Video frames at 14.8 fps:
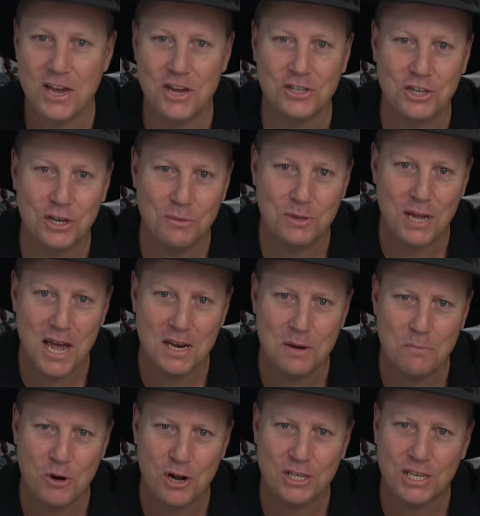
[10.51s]
YouTube, down to
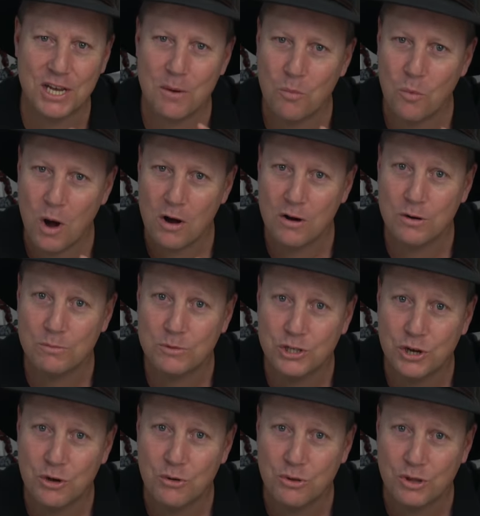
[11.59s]
Bricks here, and welcome
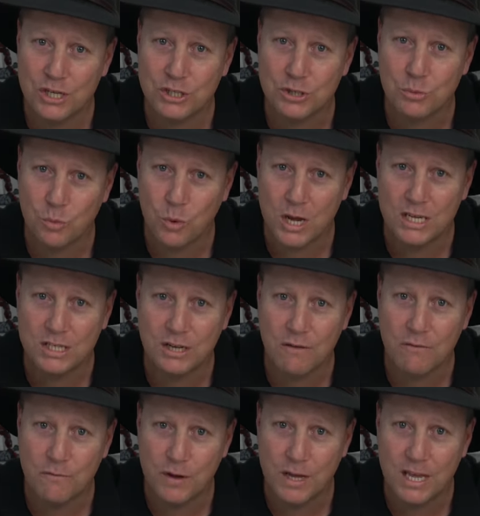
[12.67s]
to this week's
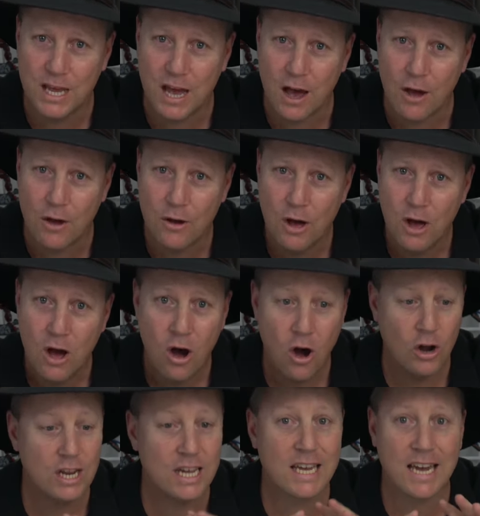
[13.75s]
video
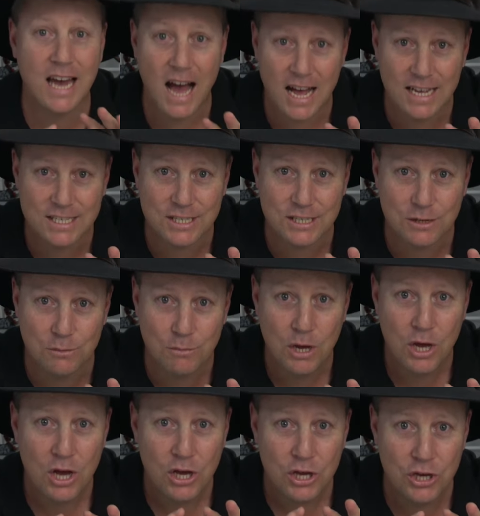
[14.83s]
on a custom
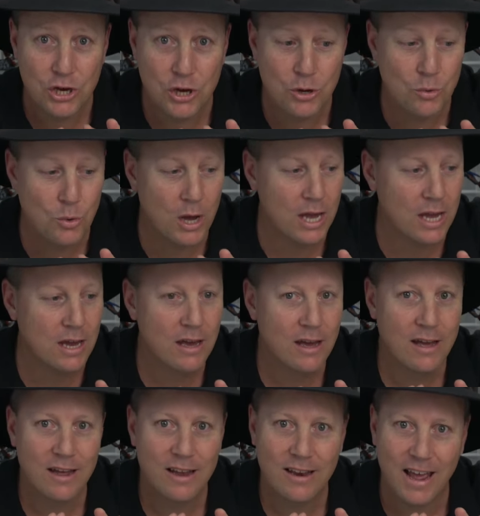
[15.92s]
U-wing.
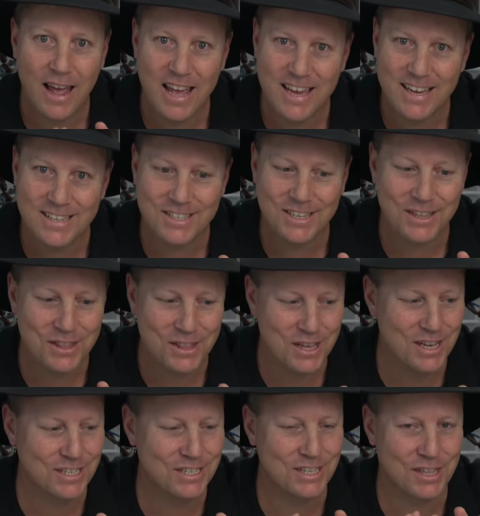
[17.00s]
Isn't
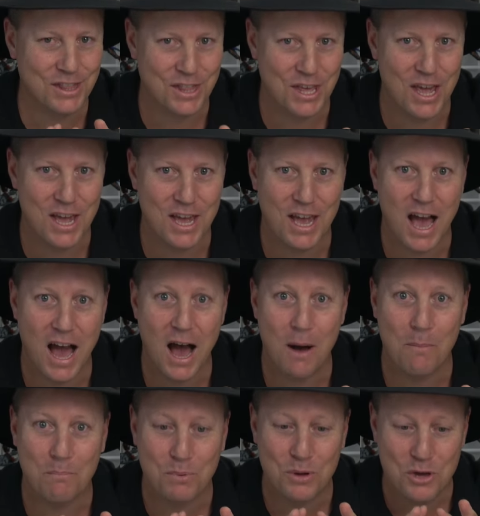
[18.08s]
this thing
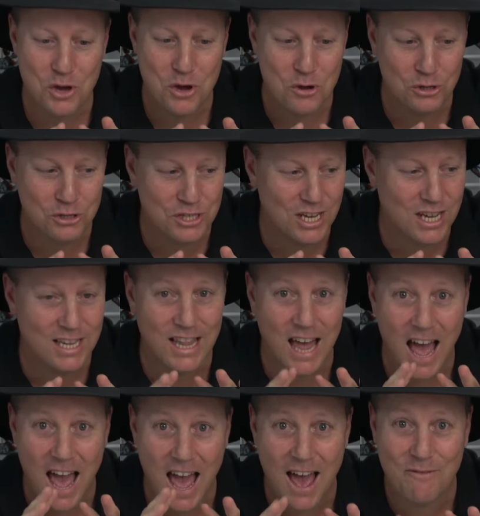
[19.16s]
a beauty? And
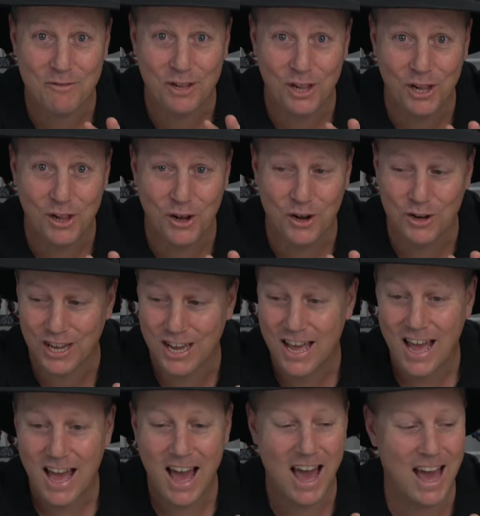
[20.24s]
have a look
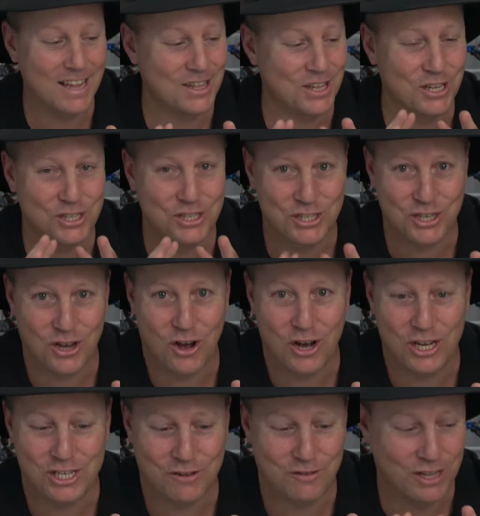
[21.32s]
at the
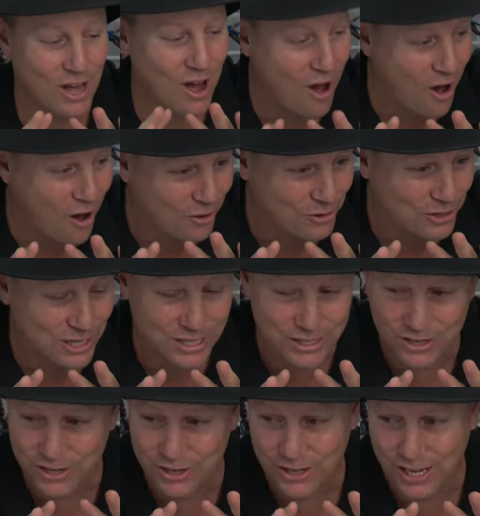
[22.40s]
size of it. Holy
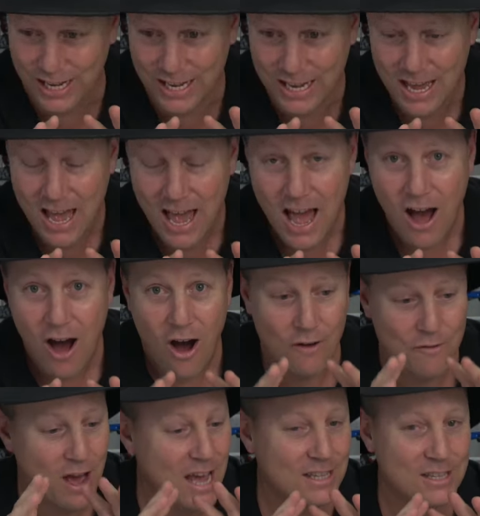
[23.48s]
dooly.
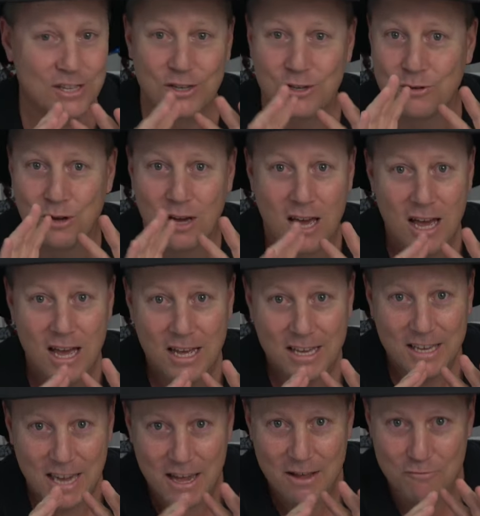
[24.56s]
I've had to
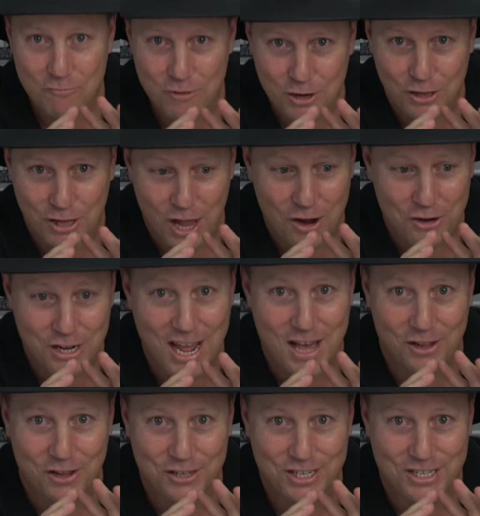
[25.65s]
get real low
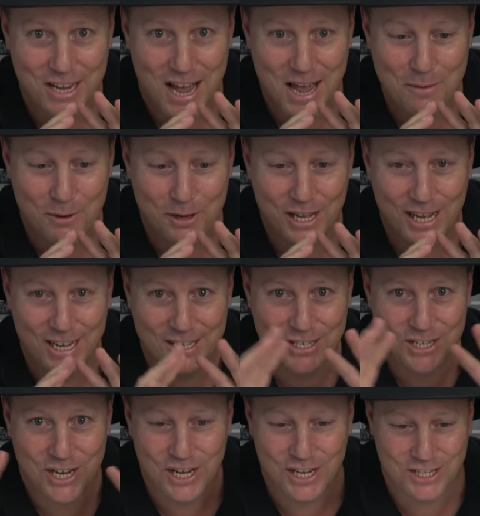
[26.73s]
down on the table here
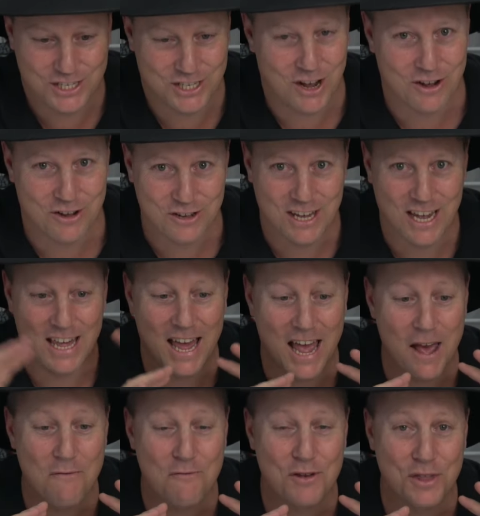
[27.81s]
just so I could get
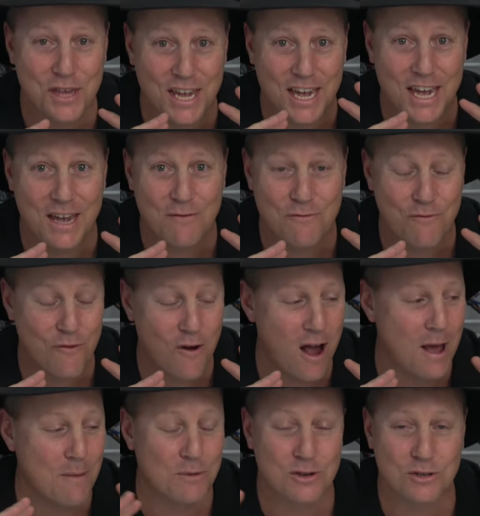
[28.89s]
everything in
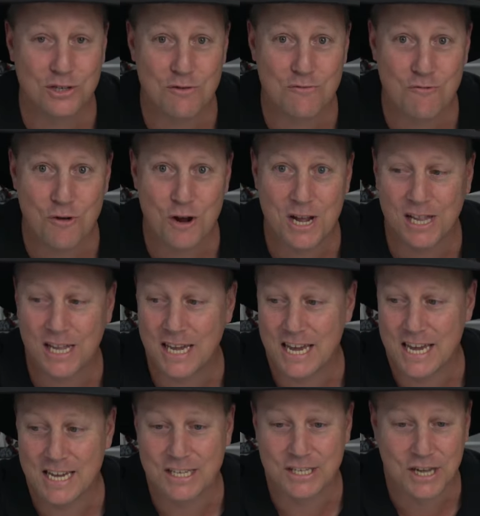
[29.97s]
frame because it
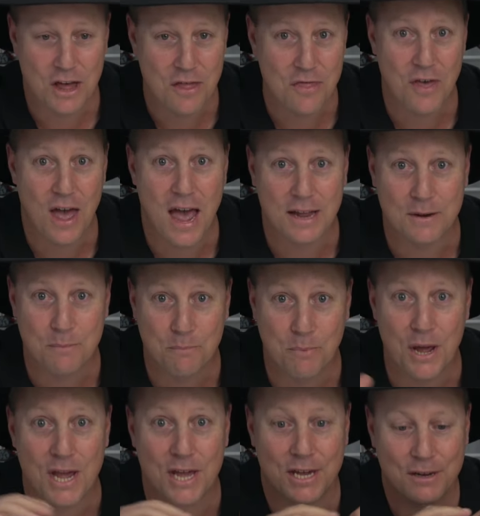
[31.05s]
really is that
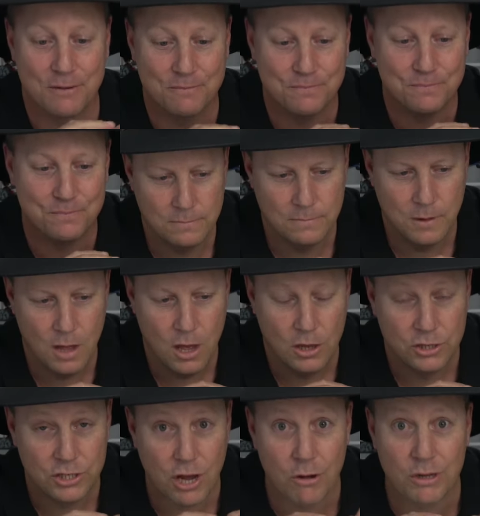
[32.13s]
big.
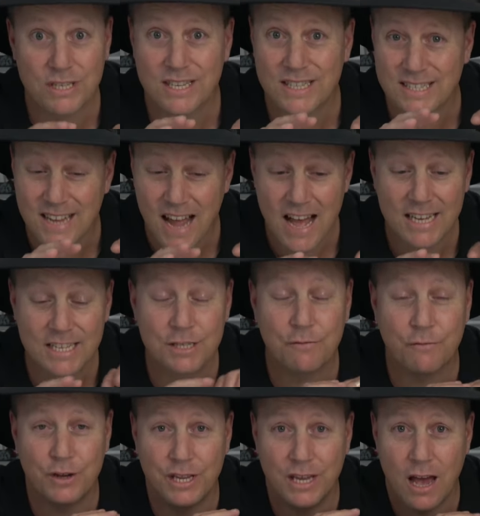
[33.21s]
So in today's
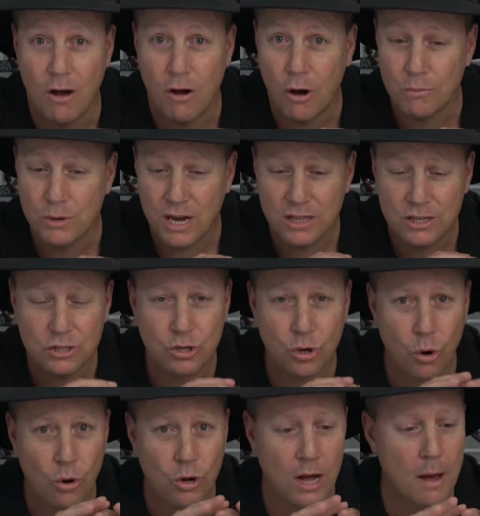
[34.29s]
video, I'm going to
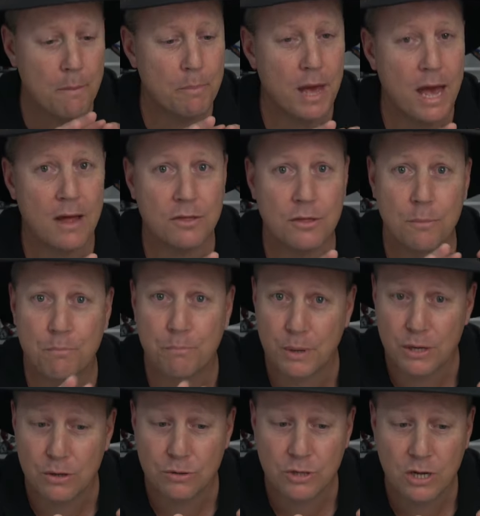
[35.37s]
talk about the
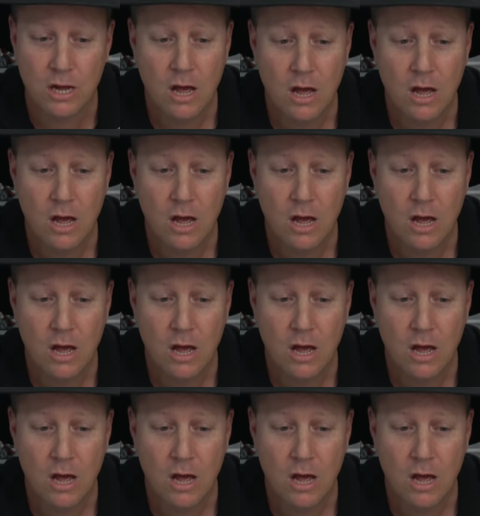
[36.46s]
build.